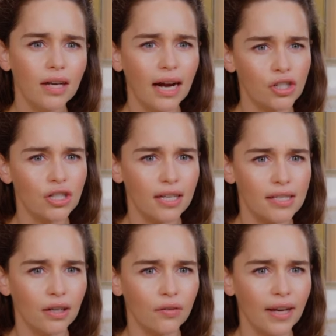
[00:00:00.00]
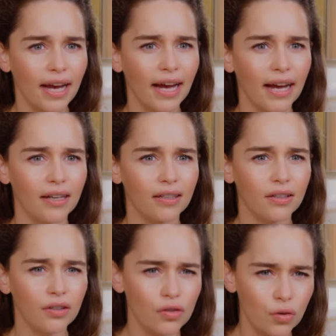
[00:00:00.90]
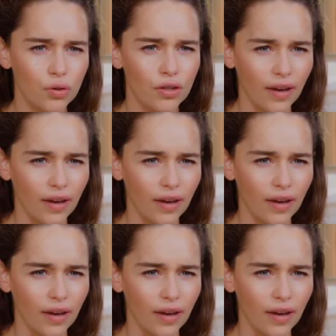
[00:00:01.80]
hashtag self-care sort of